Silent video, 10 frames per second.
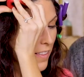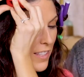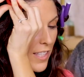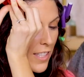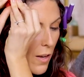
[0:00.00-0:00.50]

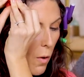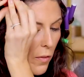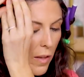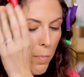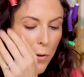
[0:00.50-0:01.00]
This is the
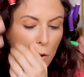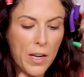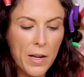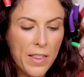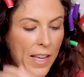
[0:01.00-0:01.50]
only
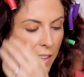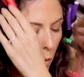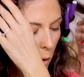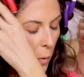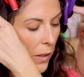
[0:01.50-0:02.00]
beauty thing
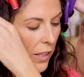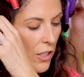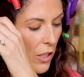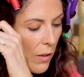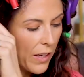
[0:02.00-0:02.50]
that we're really
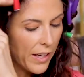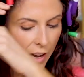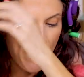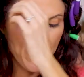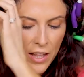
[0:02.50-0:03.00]
doing.
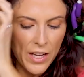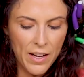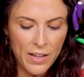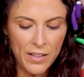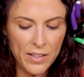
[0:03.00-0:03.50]
Everything
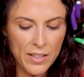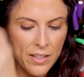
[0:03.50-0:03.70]
else.